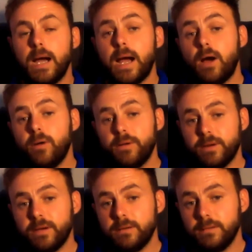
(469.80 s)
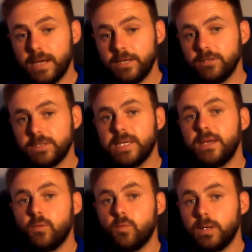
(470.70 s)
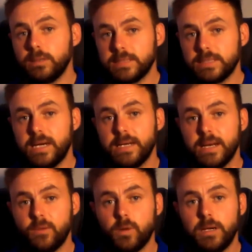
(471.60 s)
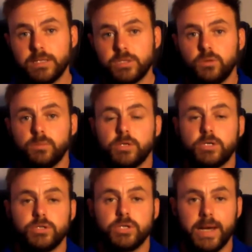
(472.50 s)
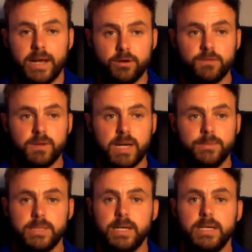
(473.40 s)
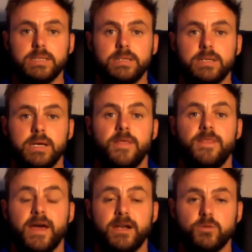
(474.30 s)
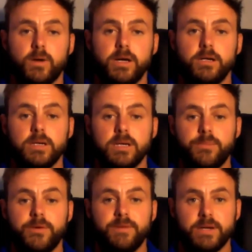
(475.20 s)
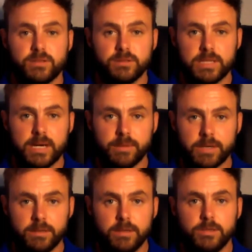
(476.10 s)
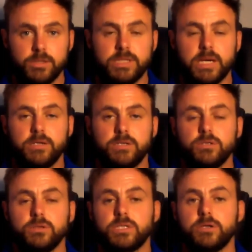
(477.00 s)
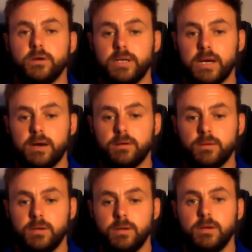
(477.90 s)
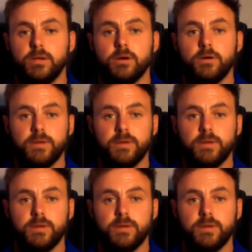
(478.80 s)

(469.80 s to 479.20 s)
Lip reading: however, I do say well designed and well installed, because you can overcapitalize, and that is why you need a professional to come in to tell you to slow down, you're